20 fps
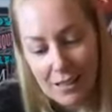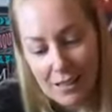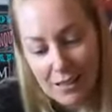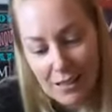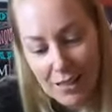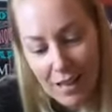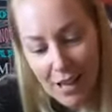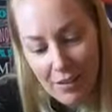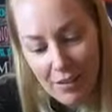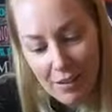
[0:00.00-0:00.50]

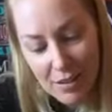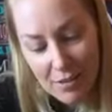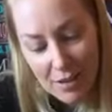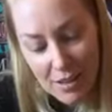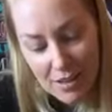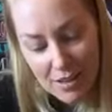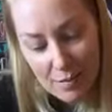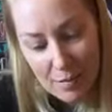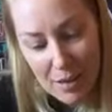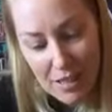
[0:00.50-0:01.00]
Let's have it.
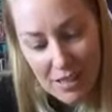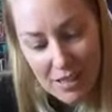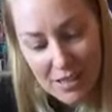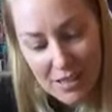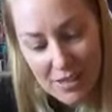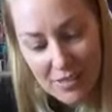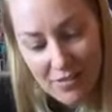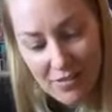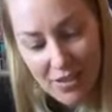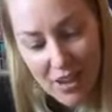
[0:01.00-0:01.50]
Let's make
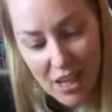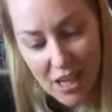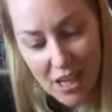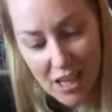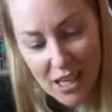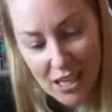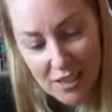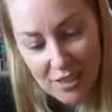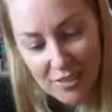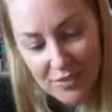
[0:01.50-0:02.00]
it some
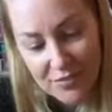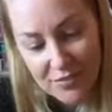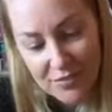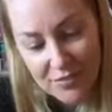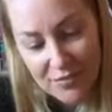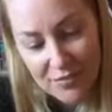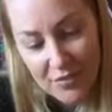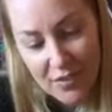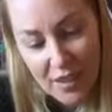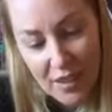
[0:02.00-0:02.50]
fun.
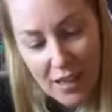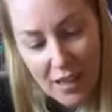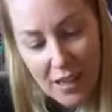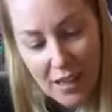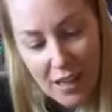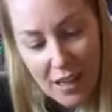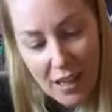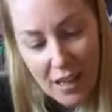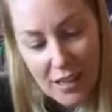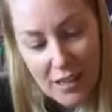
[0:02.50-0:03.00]

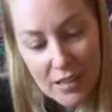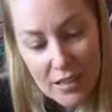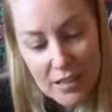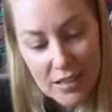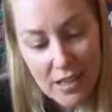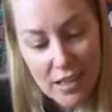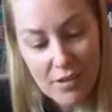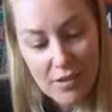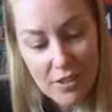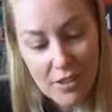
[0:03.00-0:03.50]
And
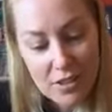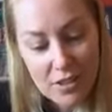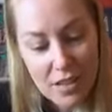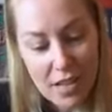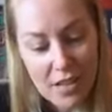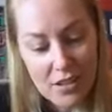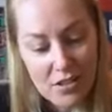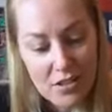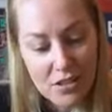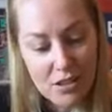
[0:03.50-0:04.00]
if this
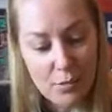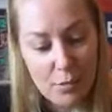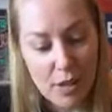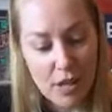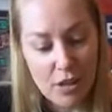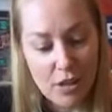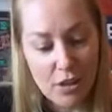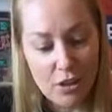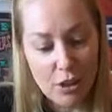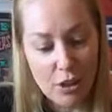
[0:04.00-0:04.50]
guy's too
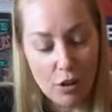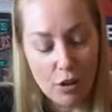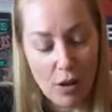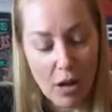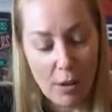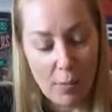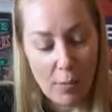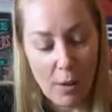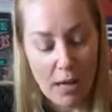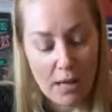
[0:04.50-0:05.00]
big, you know,
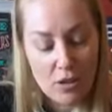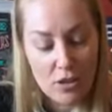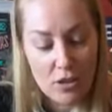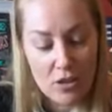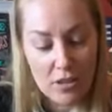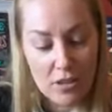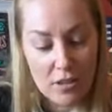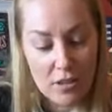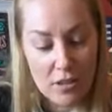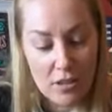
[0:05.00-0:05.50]
I might
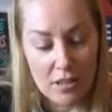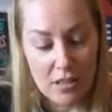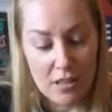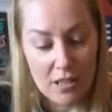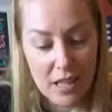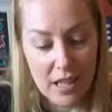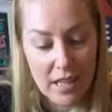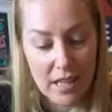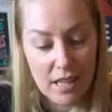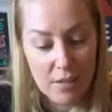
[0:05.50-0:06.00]
just
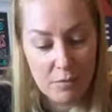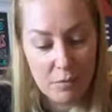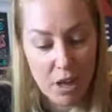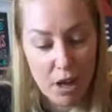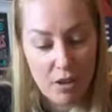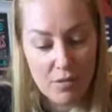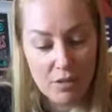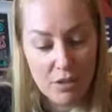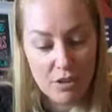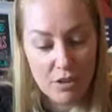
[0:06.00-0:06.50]
set him
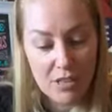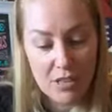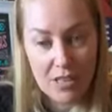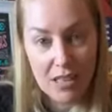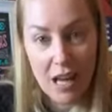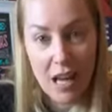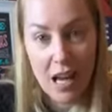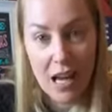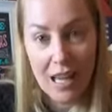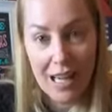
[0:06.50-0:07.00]
off to the
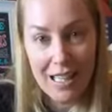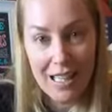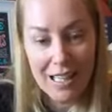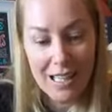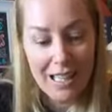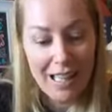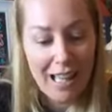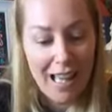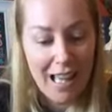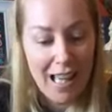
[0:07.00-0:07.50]
side
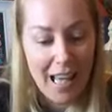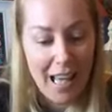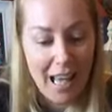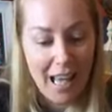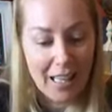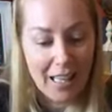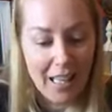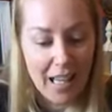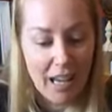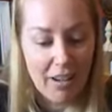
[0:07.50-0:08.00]

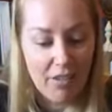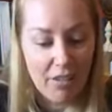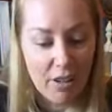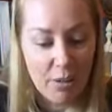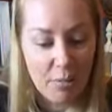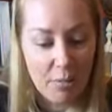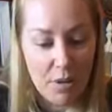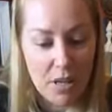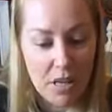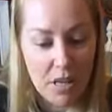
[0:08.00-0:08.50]
and have
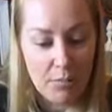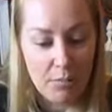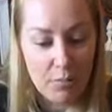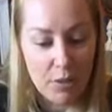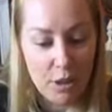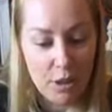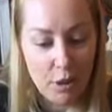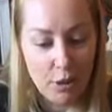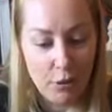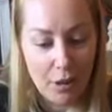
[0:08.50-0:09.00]
him be,
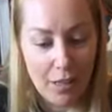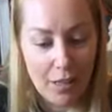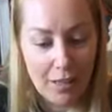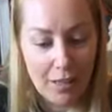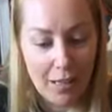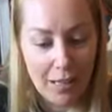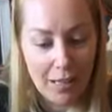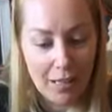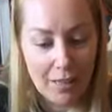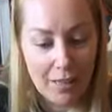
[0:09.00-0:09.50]
you know, kind
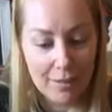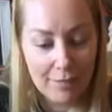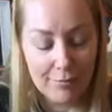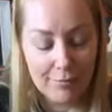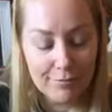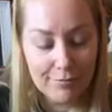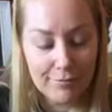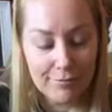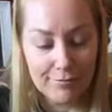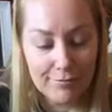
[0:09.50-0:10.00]
of like
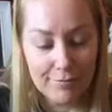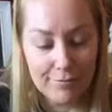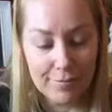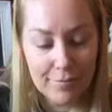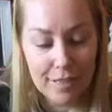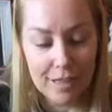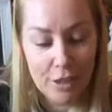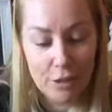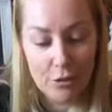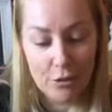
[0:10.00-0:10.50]

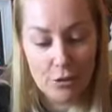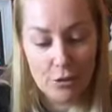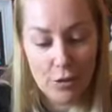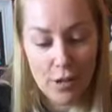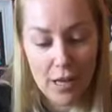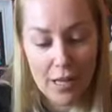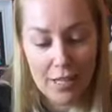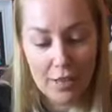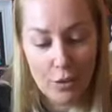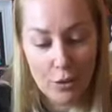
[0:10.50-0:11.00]
a tiered
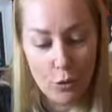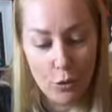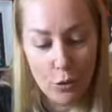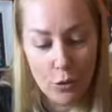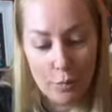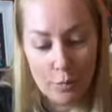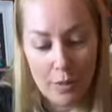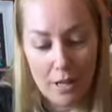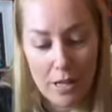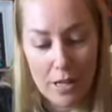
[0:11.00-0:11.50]
tray
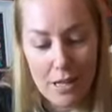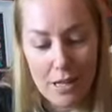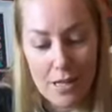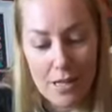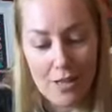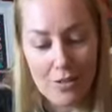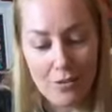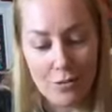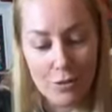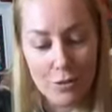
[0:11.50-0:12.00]
decor
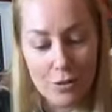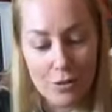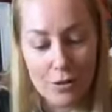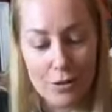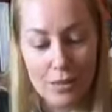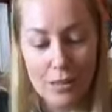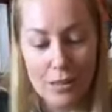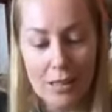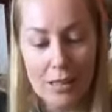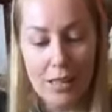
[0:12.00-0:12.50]
piece,
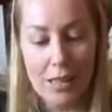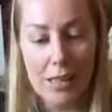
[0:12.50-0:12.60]
or